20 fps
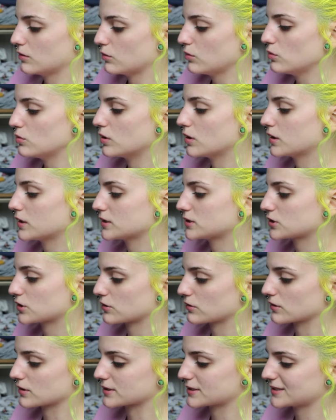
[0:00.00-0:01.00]
this
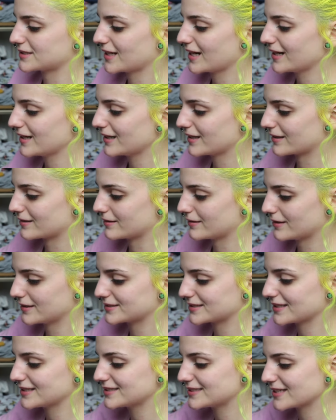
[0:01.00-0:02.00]
shirt looks tiny.
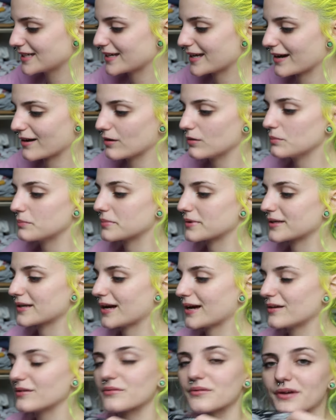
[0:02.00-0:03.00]
It's inside out, but
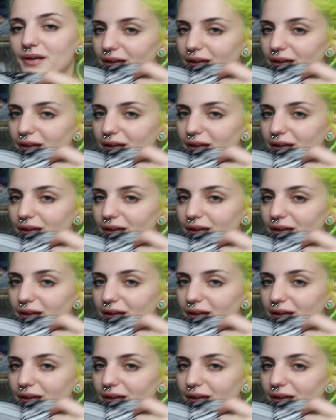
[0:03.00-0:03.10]
I don't